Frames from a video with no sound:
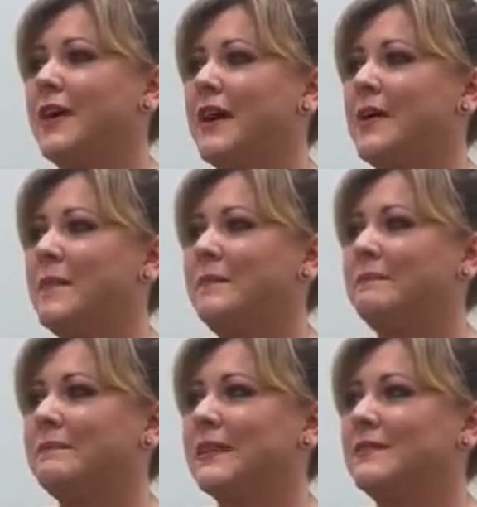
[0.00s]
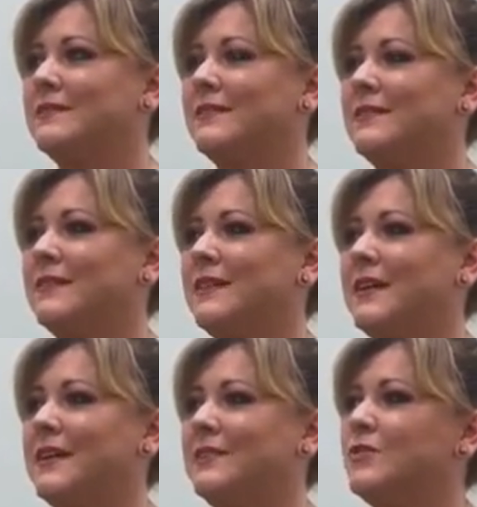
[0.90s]

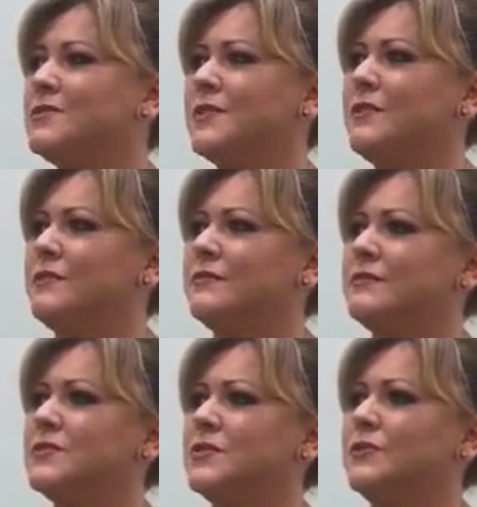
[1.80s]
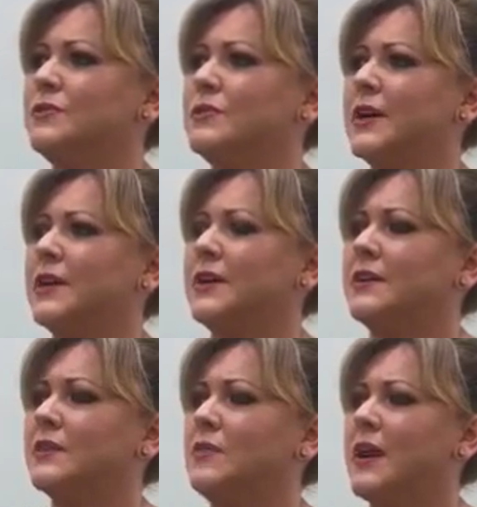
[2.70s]
I also do
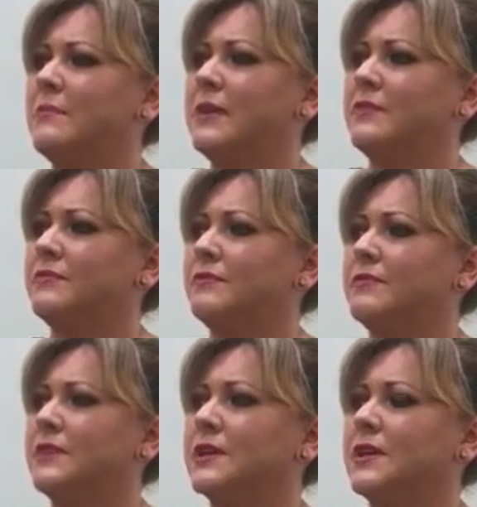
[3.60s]
quite a bit of